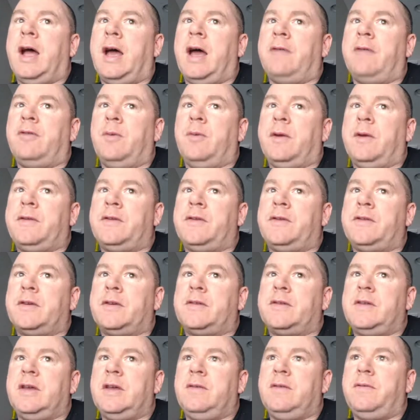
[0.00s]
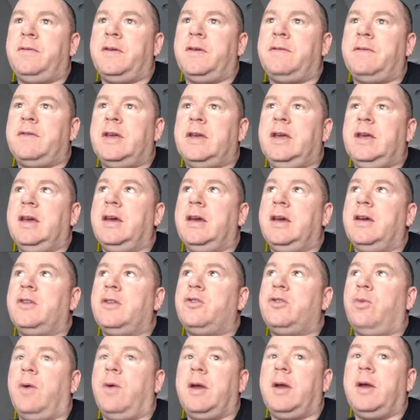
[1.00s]
If you want the 1650,
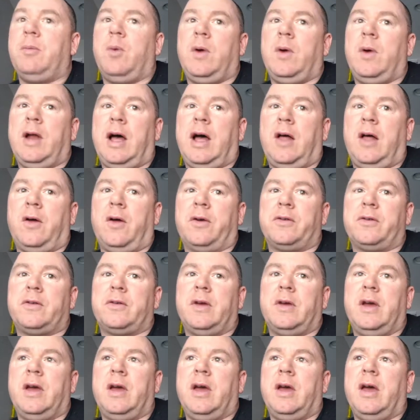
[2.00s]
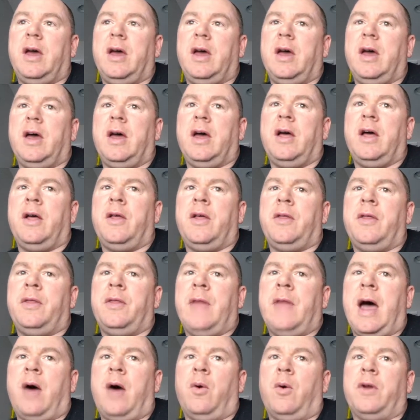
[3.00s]
$20 more.
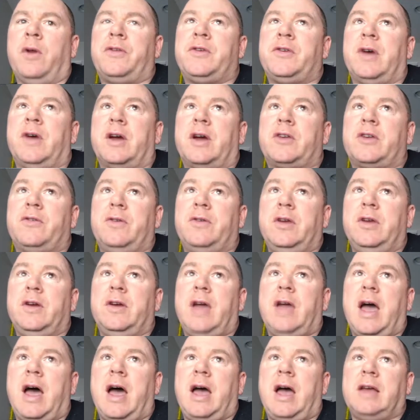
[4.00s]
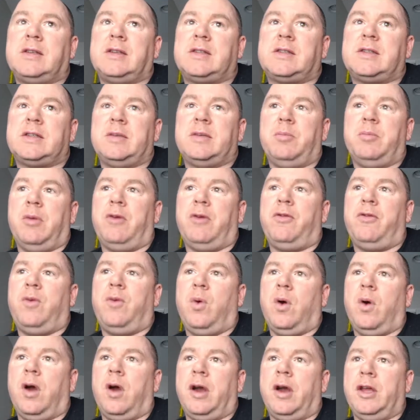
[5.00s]
Now, what sucks for you guys,
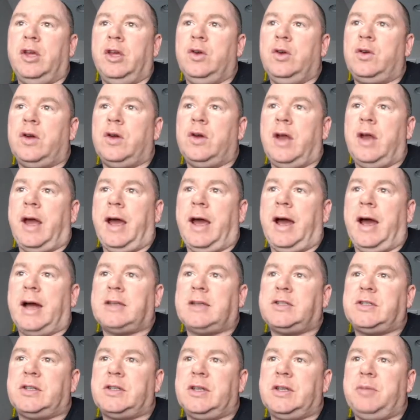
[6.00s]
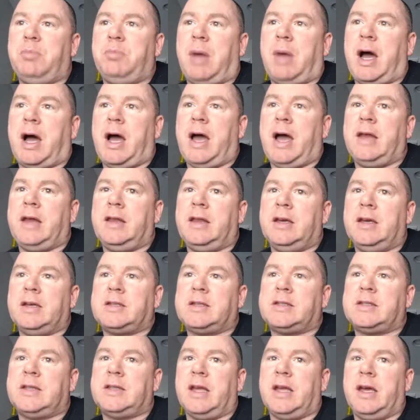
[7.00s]
before you could actually buy this
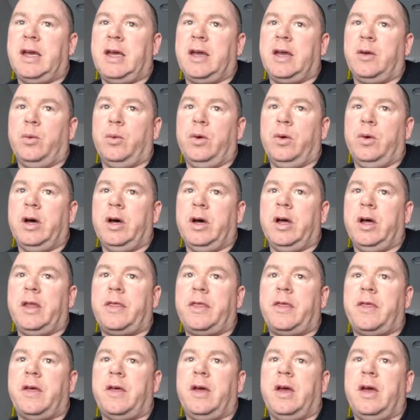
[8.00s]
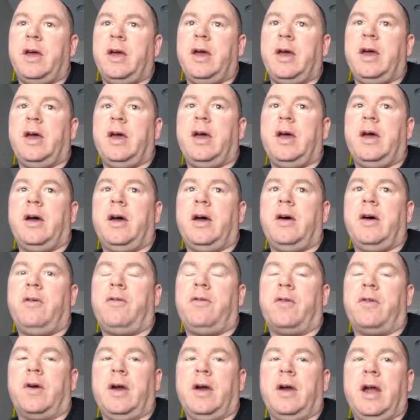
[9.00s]
thing with,
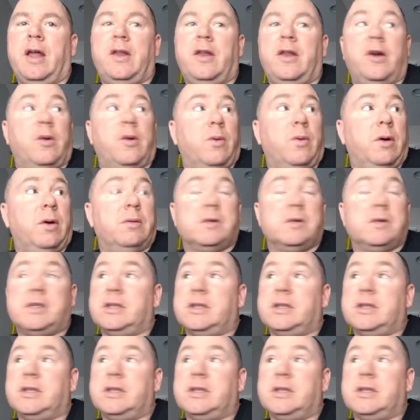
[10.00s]
for another, what was it?